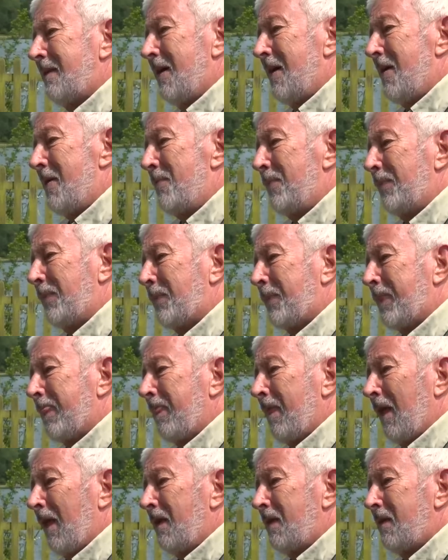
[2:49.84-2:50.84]
um,
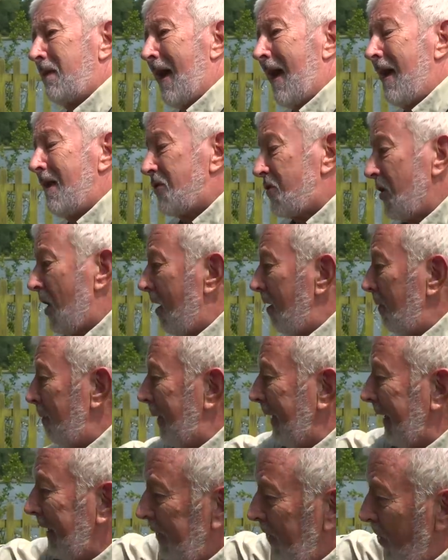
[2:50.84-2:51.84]
Dad's arm
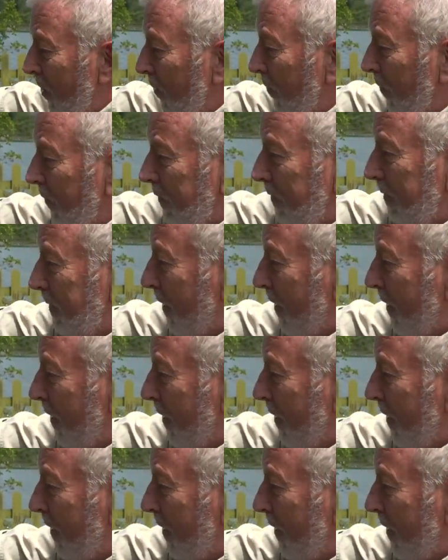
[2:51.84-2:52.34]
being longer than